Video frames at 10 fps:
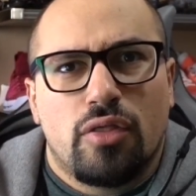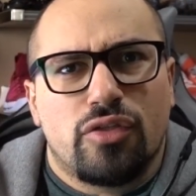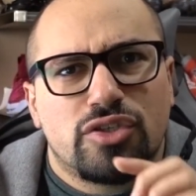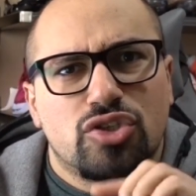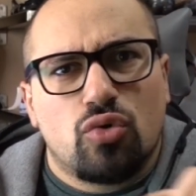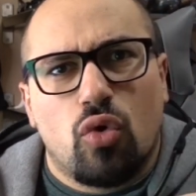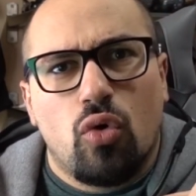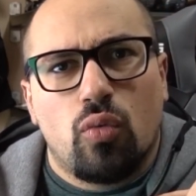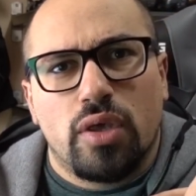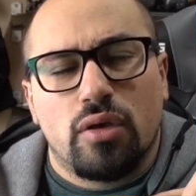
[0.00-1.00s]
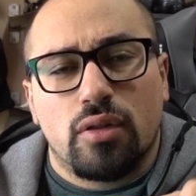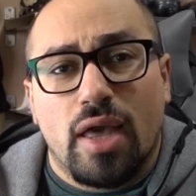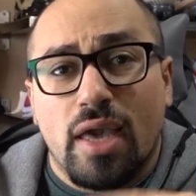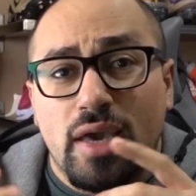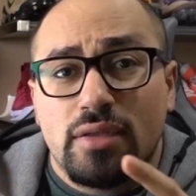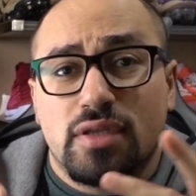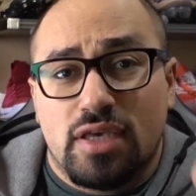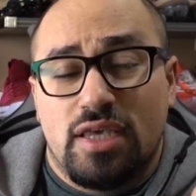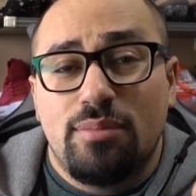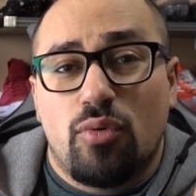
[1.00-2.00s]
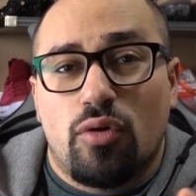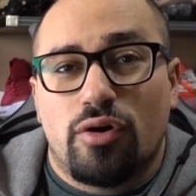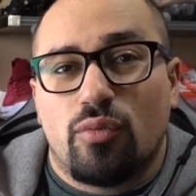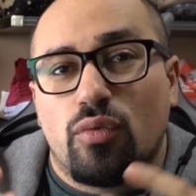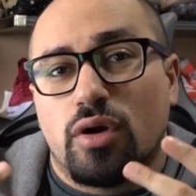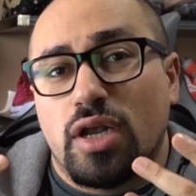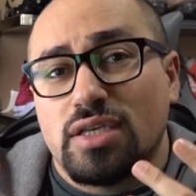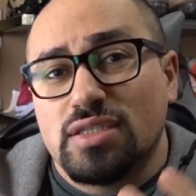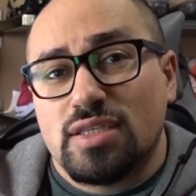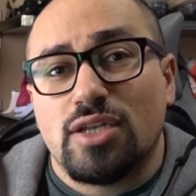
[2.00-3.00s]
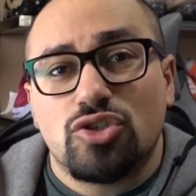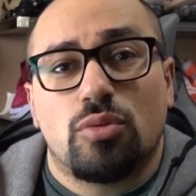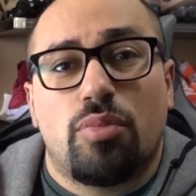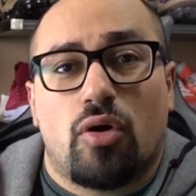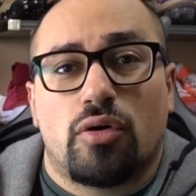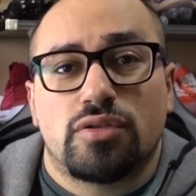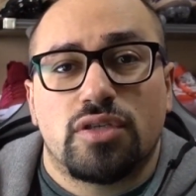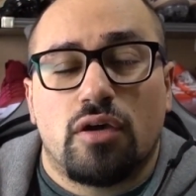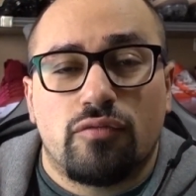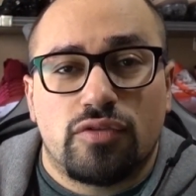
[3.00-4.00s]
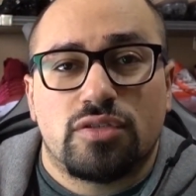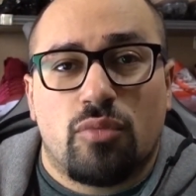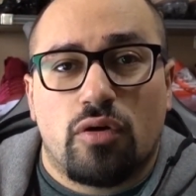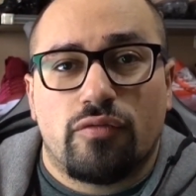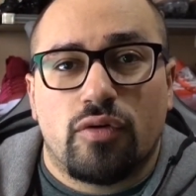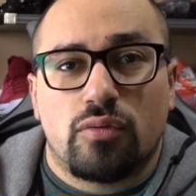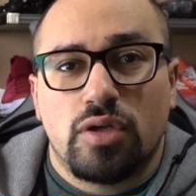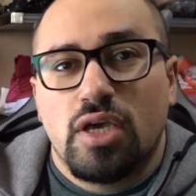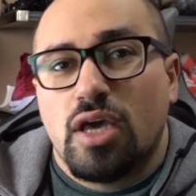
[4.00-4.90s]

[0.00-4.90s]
the scroll wheel and the keyboard were essential parts of the smartphone.